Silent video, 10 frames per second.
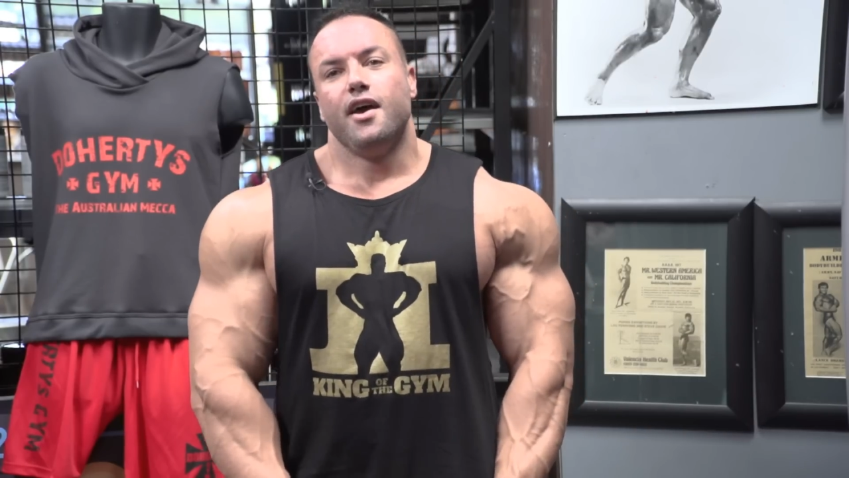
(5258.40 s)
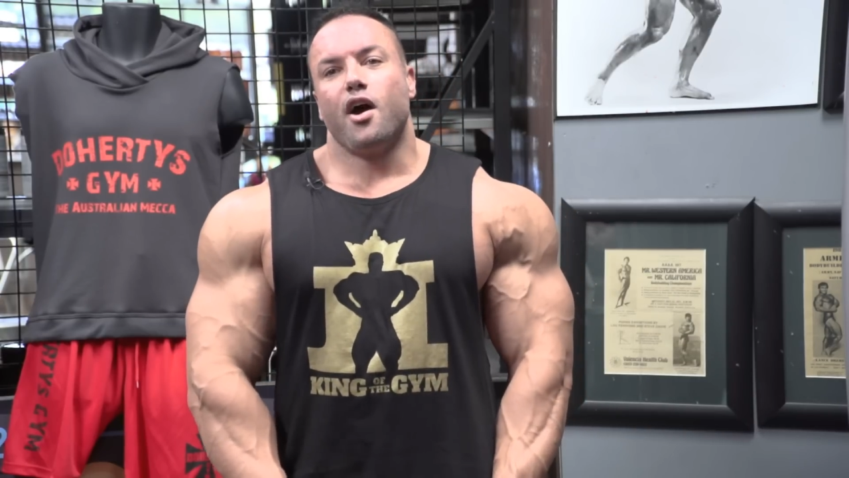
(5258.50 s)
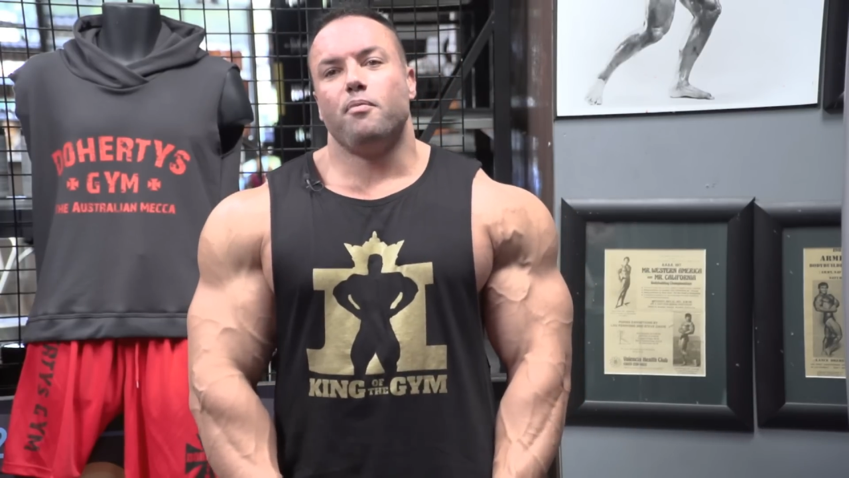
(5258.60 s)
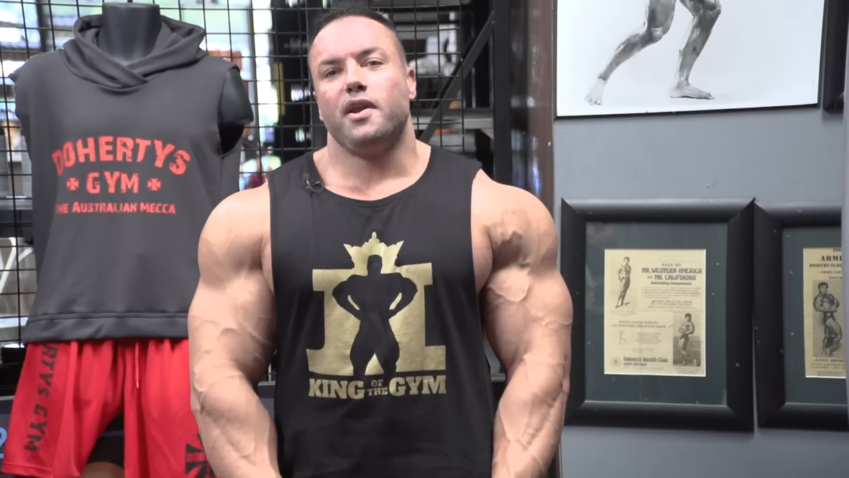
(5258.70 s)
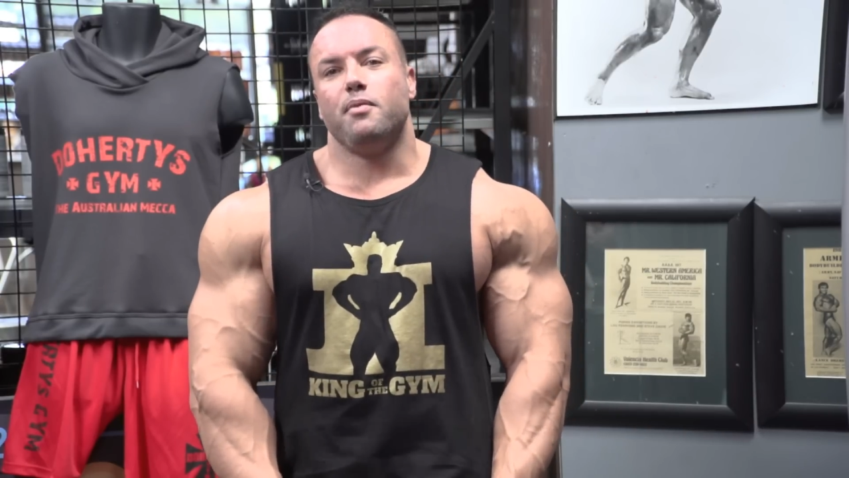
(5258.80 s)

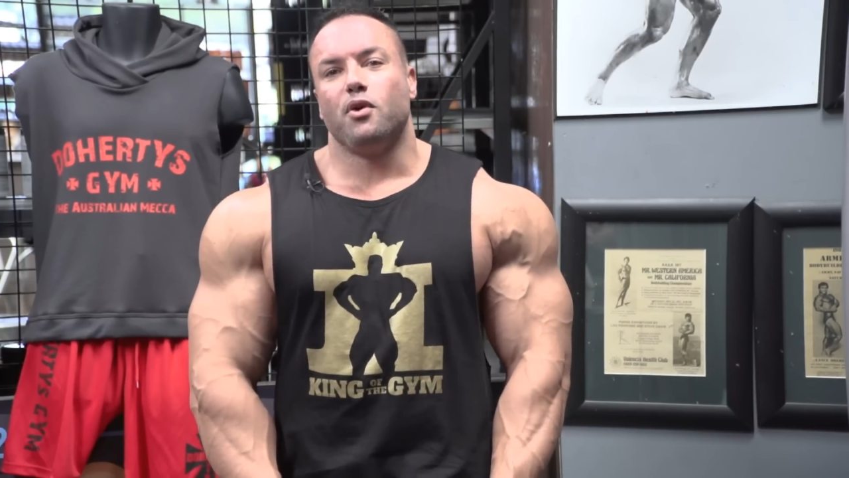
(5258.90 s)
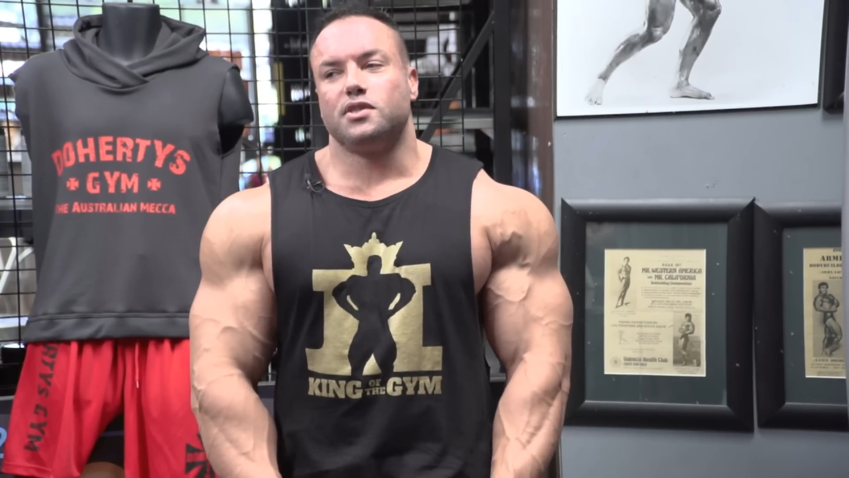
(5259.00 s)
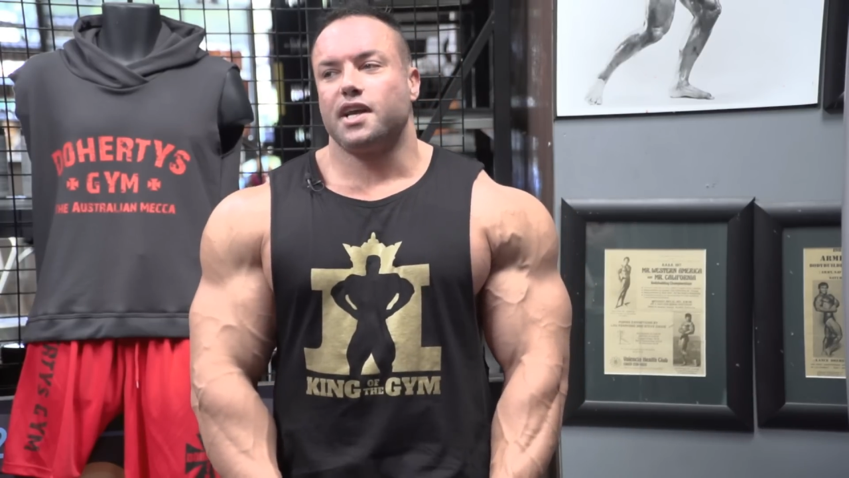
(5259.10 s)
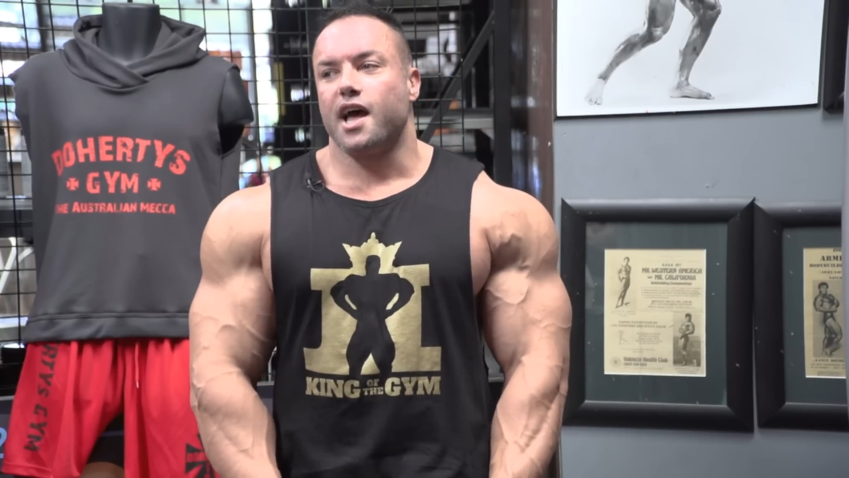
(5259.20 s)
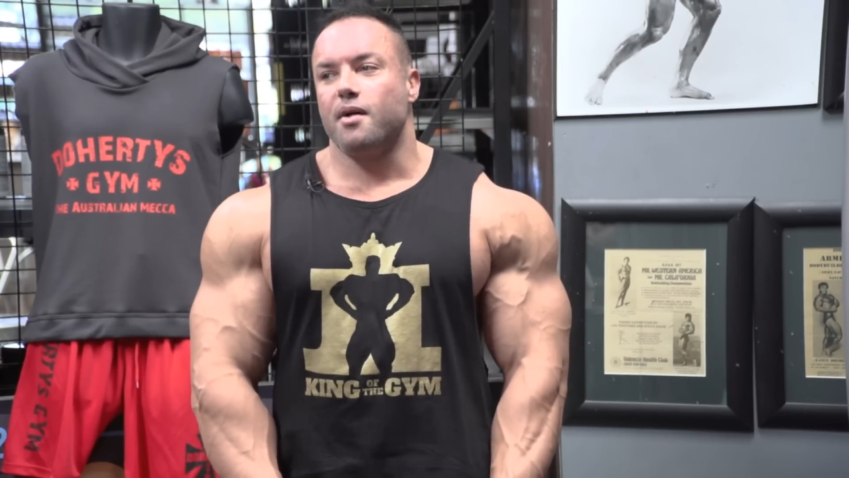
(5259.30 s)
Hope many more
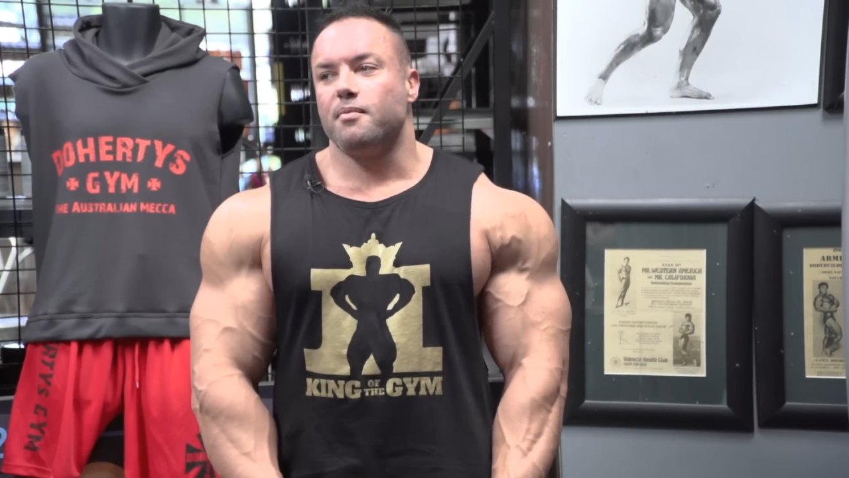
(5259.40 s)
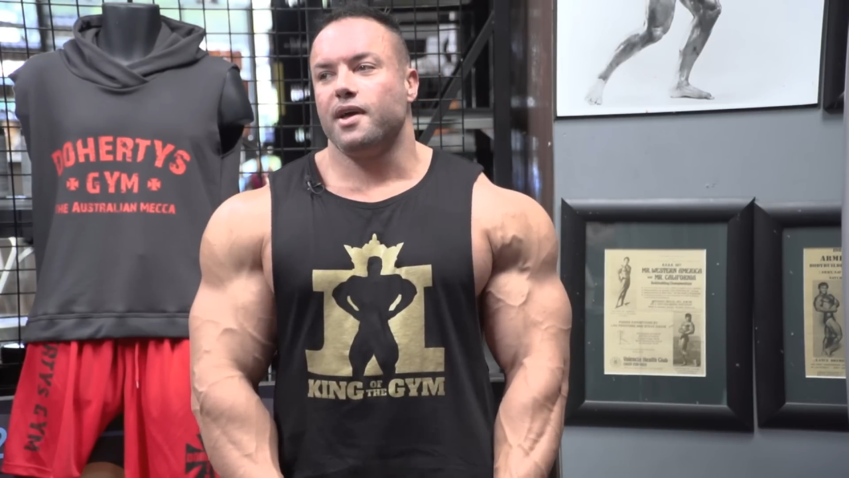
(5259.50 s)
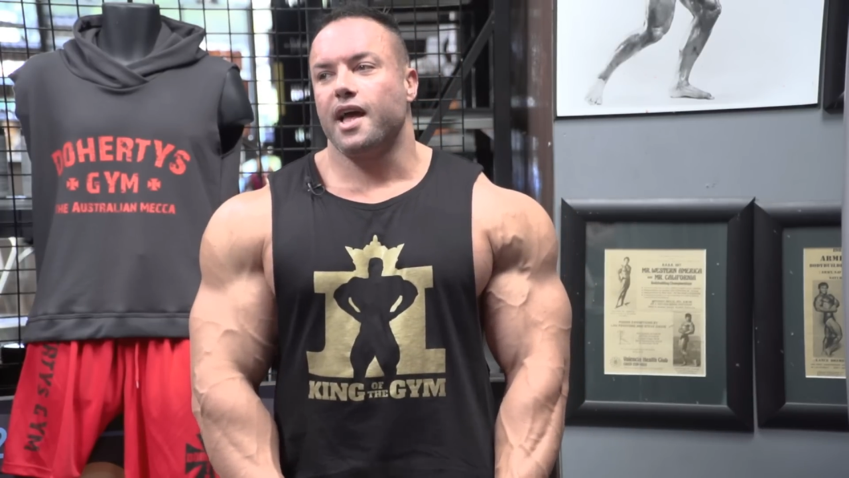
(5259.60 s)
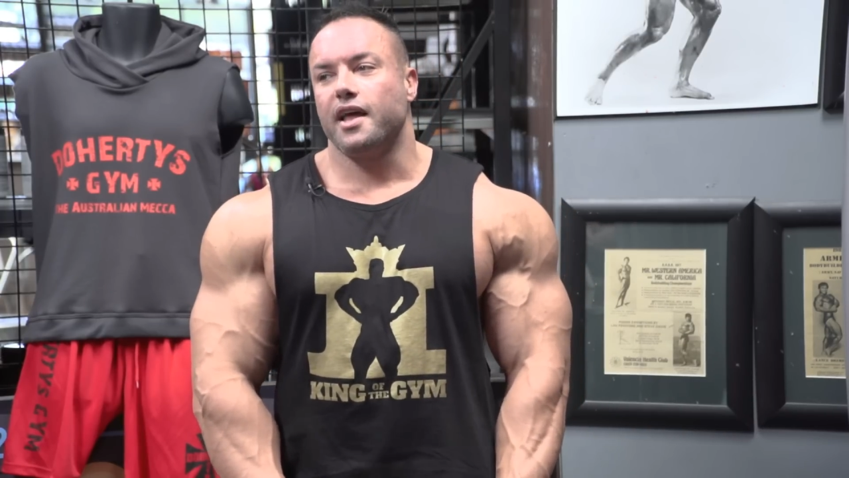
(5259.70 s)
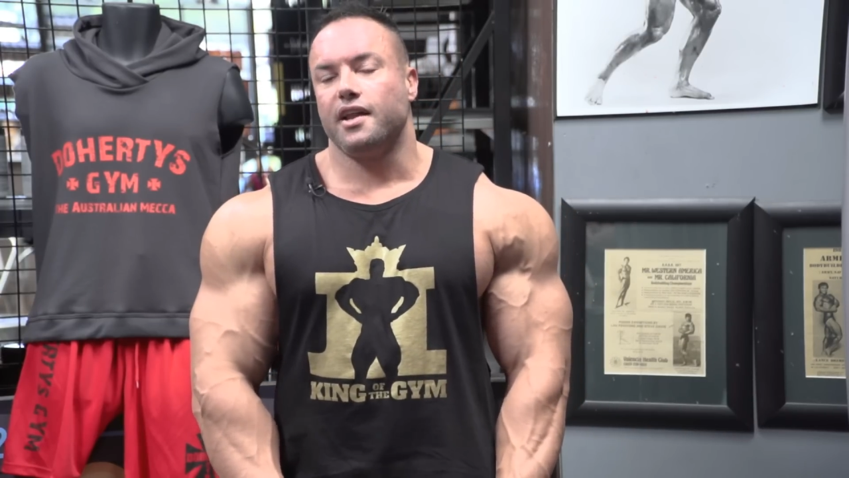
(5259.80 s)
to come.
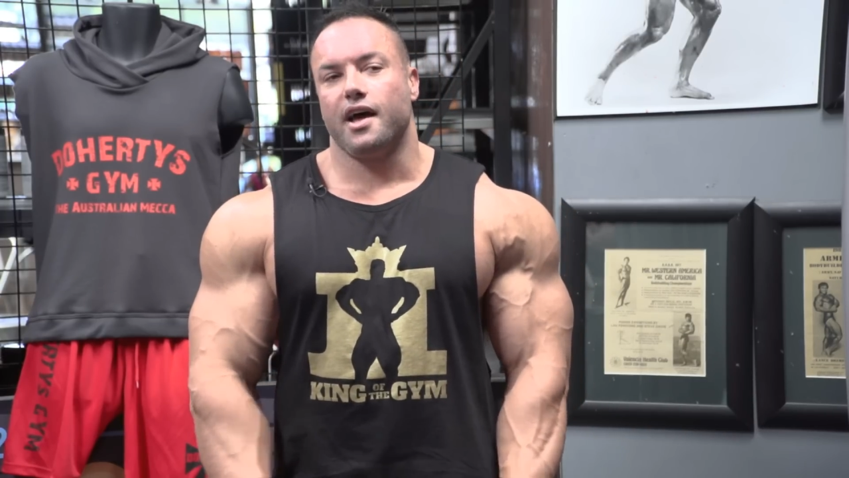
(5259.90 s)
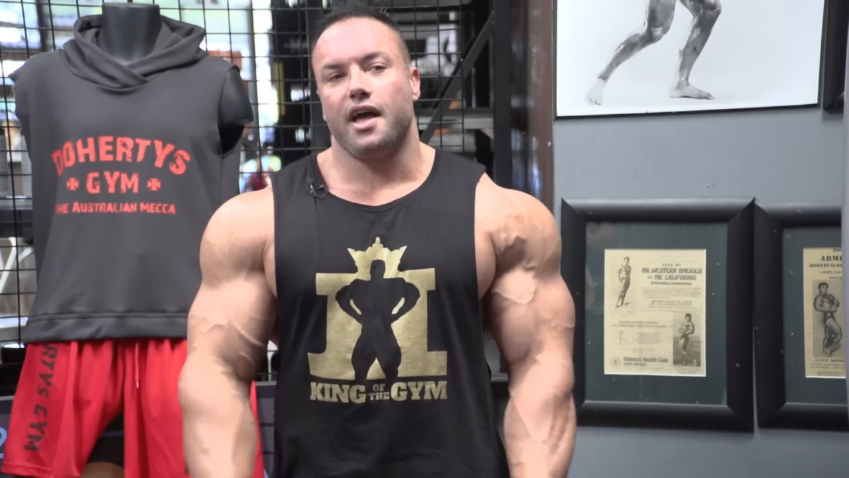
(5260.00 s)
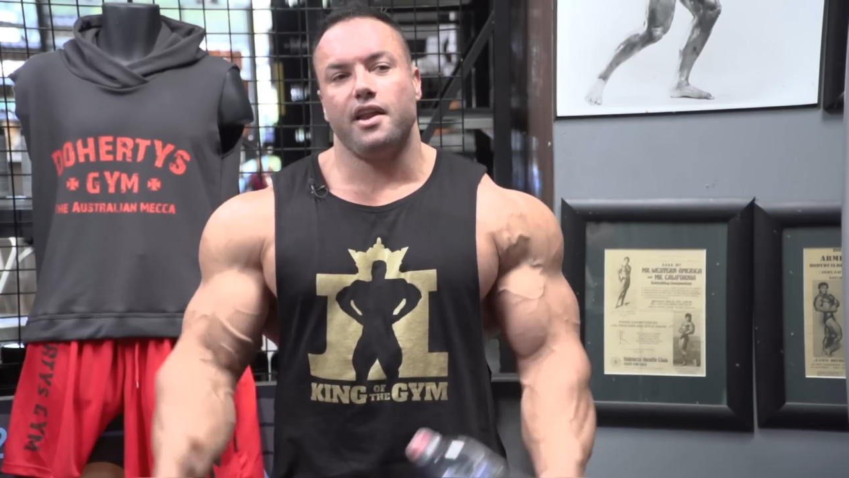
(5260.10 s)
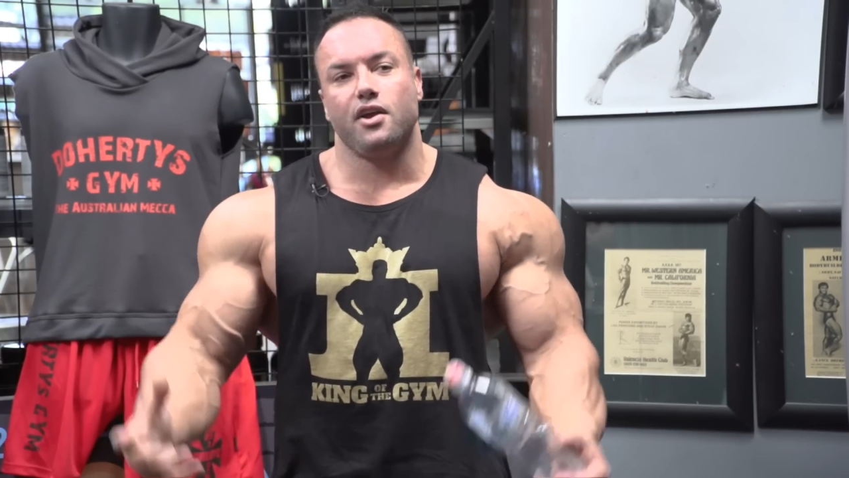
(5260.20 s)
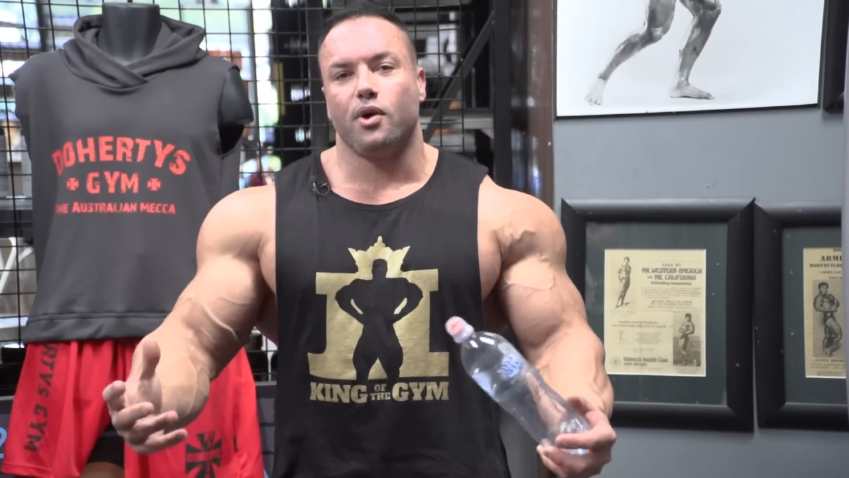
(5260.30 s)
And
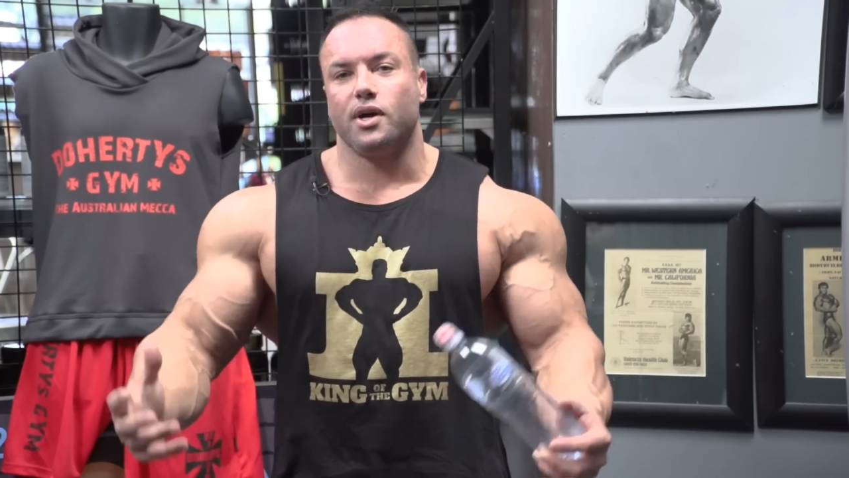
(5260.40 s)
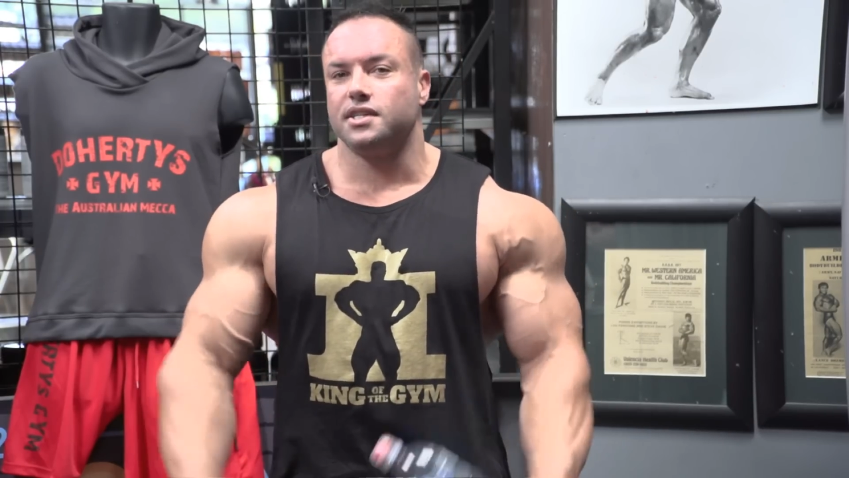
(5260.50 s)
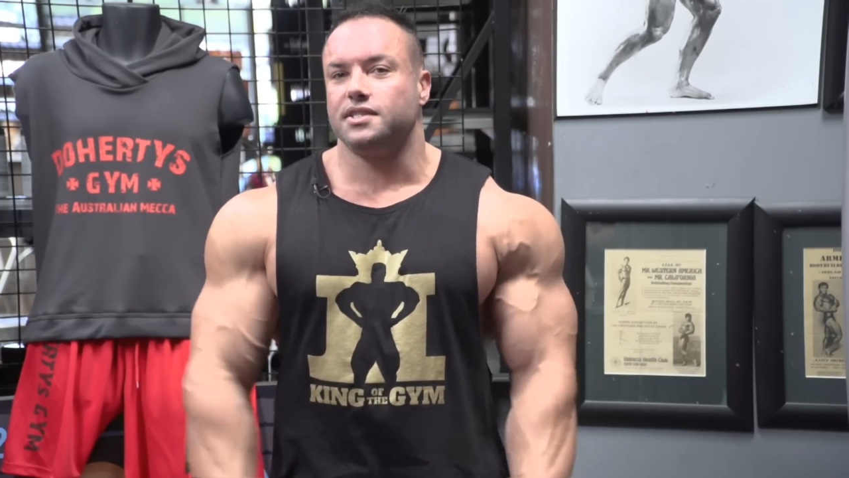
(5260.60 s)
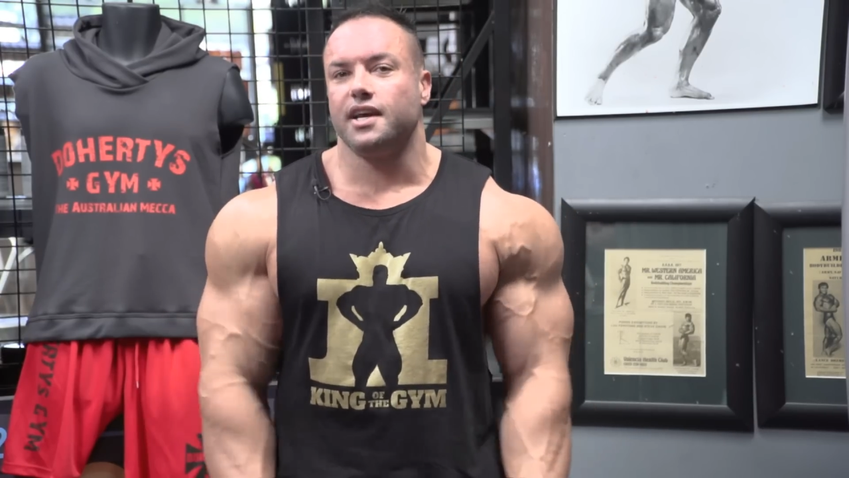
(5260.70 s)
any questions,